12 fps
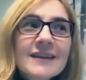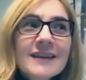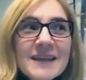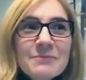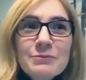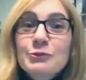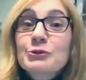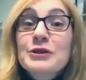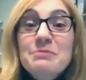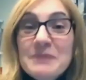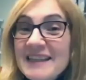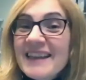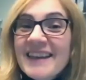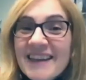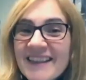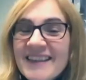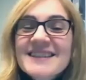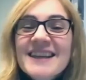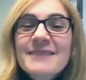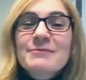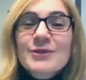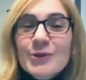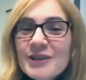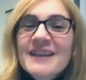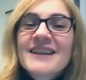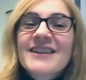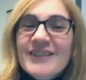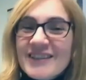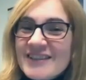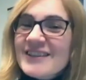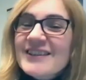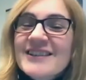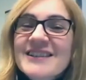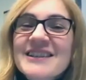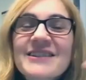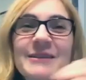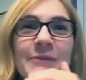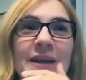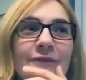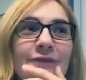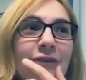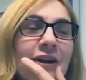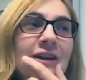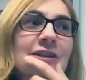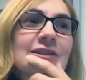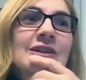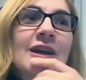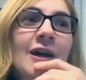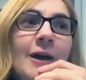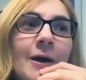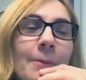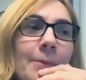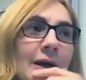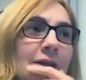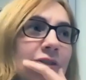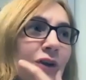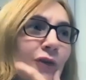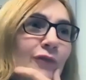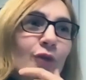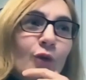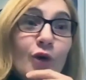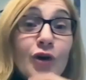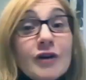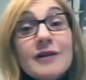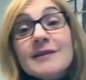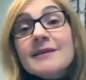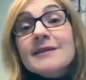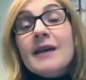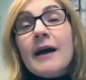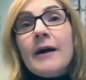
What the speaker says: keep repeating the same story in order to remain fresh, but of course,